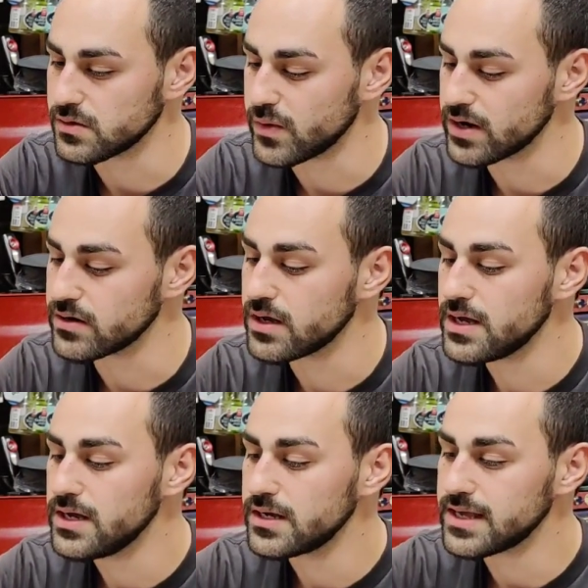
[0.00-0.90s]
a little weird.
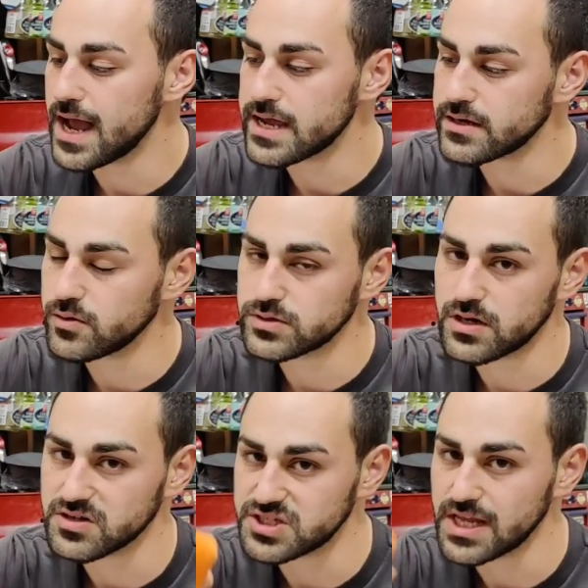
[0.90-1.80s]
Yeah, you can hold
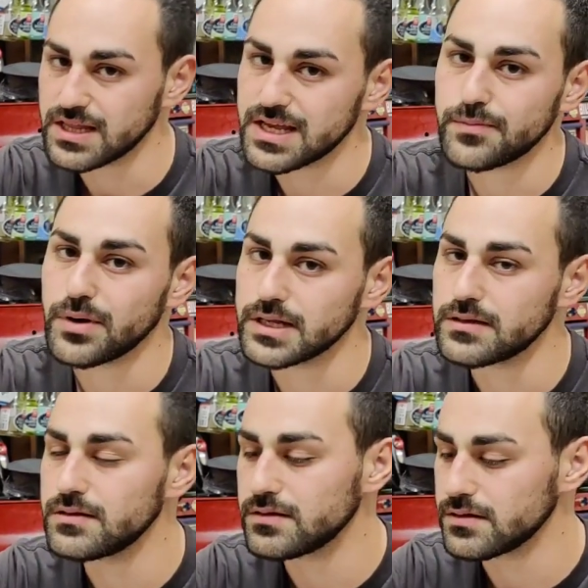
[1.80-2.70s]
it all gently, but